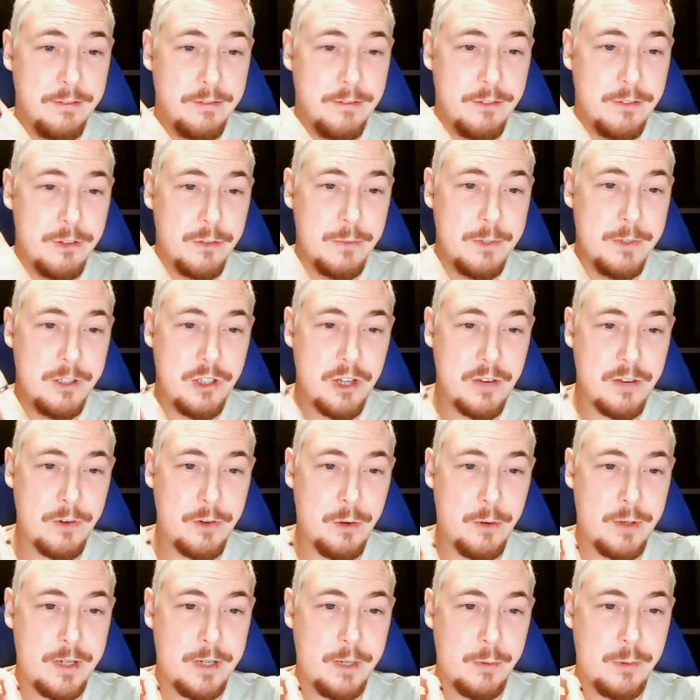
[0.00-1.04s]
Just means you have
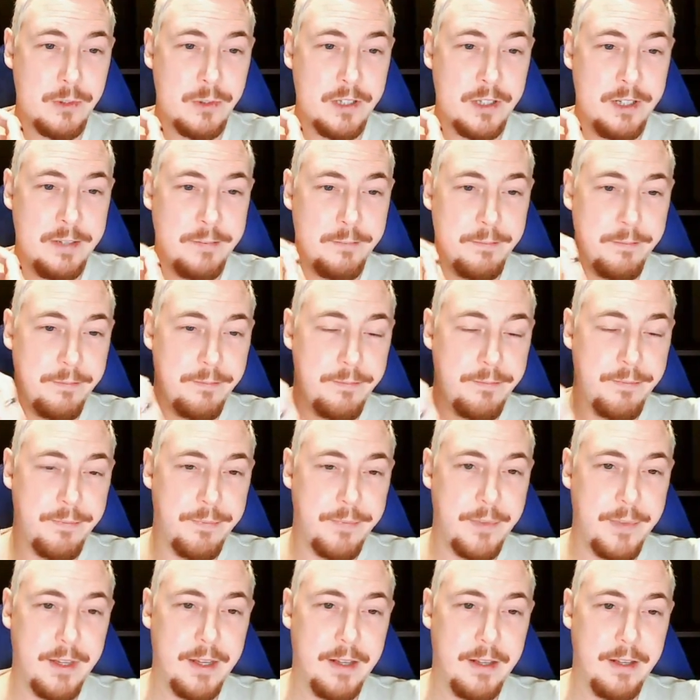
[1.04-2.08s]
no idea what's in it.
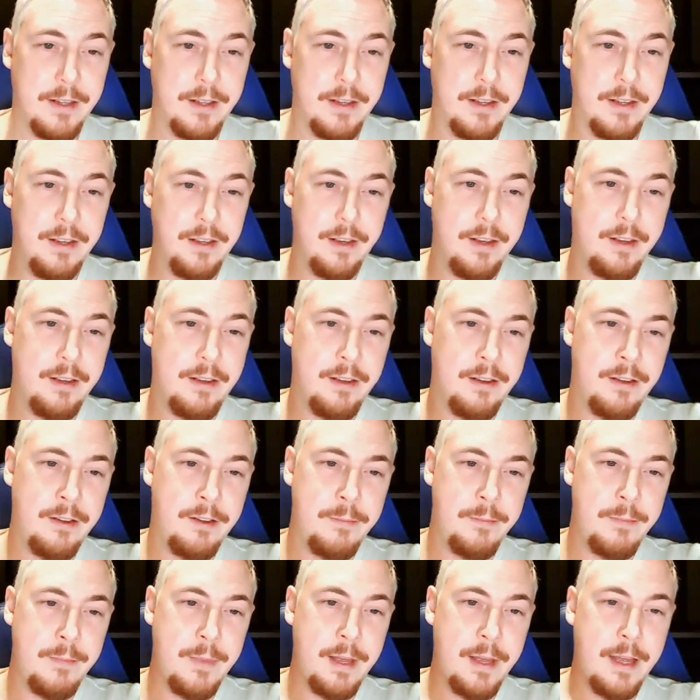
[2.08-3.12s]

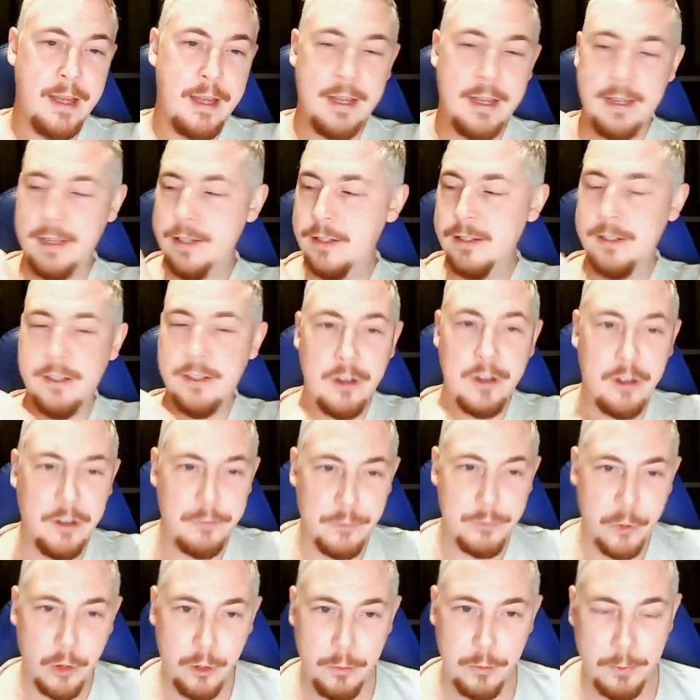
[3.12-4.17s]
Um, and I've
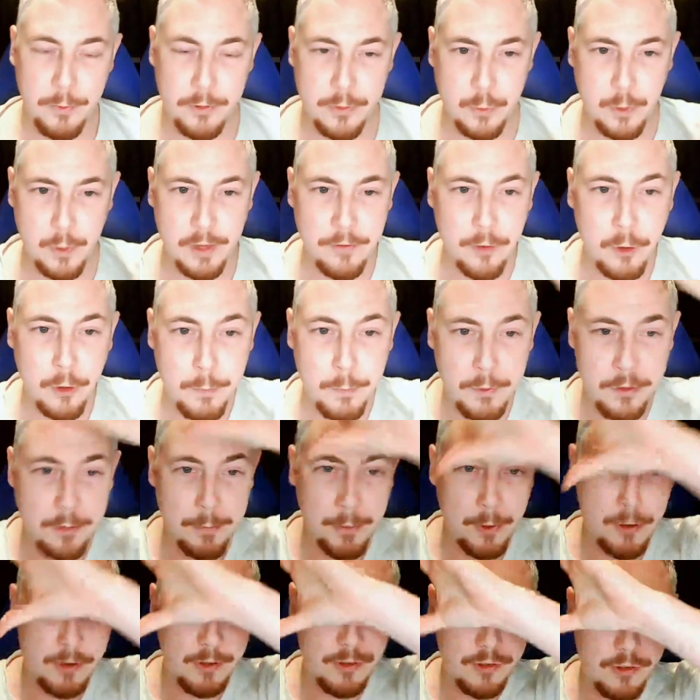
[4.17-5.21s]
not opened, well, I opened the
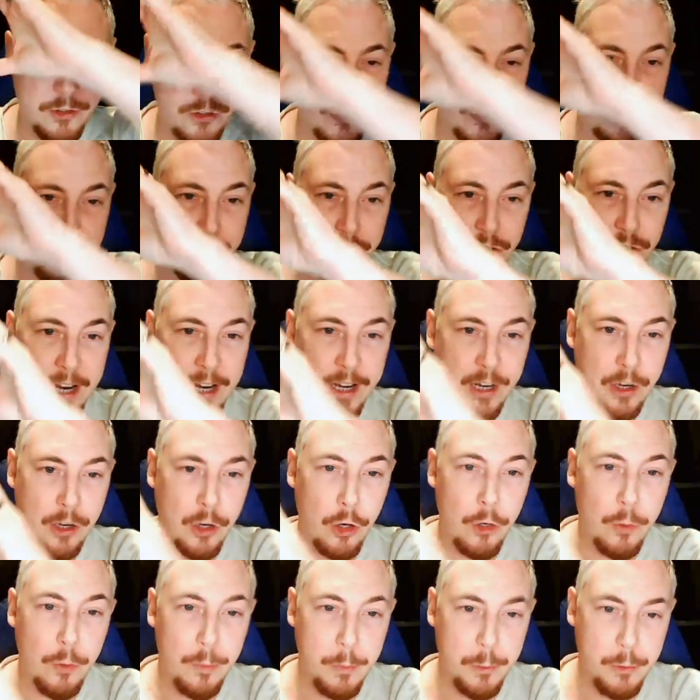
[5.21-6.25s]
box just to check
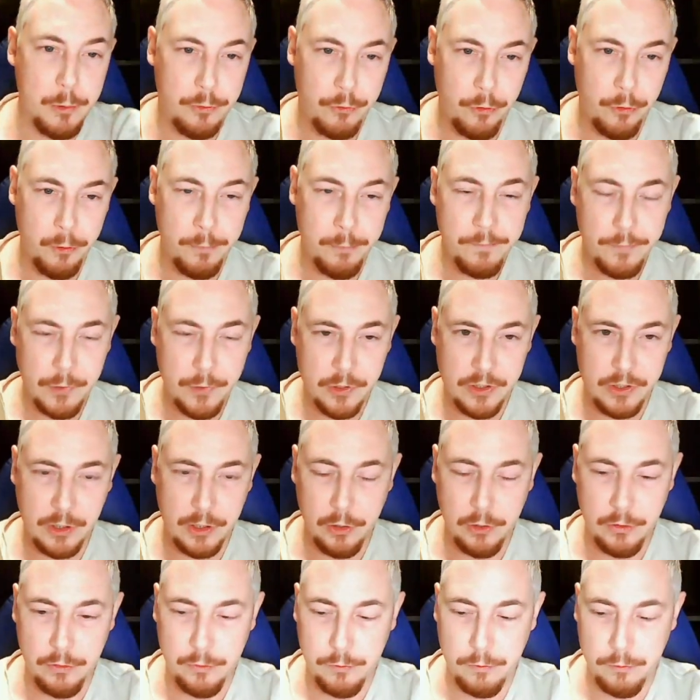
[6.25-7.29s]
who it was from because I
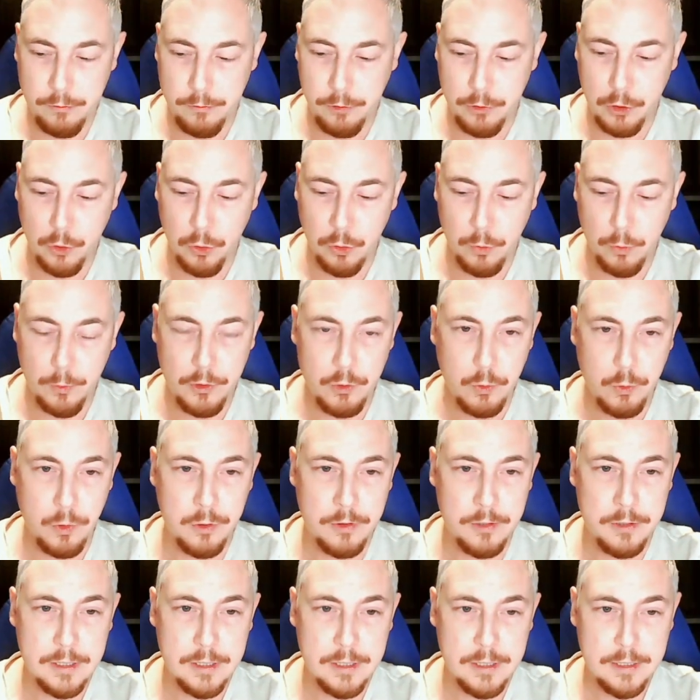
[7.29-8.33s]
couldn't recall which
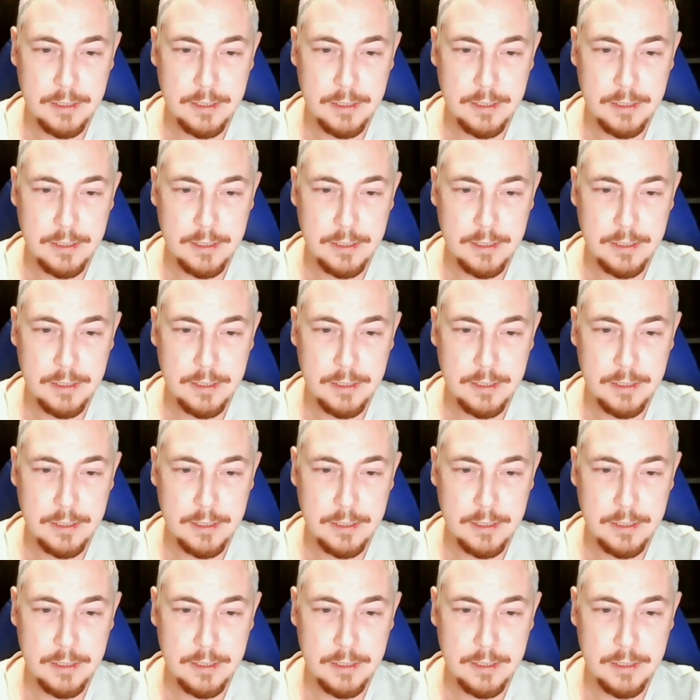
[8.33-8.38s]
one.